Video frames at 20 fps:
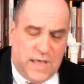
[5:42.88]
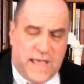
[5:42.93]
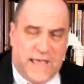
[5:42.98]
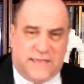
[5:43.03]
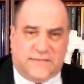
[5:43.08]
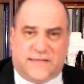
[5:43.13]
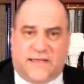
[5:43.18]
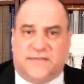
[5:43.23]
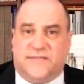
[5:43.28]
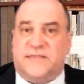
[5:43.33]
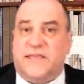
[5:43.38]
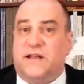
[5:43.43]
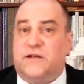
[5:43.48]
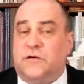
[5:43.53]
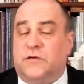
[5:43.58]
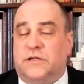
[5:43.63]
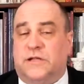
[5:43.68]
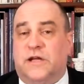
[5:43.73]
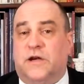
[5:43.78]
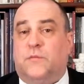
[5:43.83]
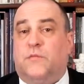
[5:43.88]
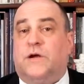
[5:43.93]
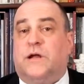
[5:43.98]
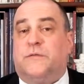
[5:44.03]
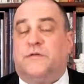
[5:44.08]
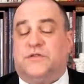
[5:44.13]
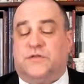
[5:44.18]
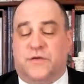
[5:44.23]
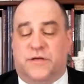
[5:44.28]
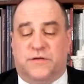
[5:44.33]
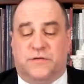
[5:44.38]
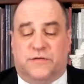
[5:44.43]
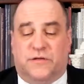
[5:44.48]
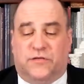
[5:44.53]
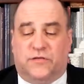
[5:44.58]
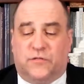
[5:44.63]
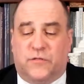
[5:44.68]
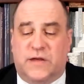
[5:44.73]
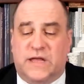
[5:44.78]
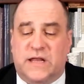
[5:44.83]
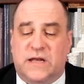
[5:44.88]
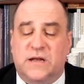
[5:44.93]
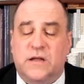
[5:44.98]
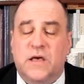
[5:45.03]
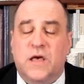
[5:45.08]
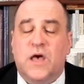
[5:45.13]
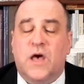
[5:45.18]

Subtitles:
as I said earlier when I was showing you the screen,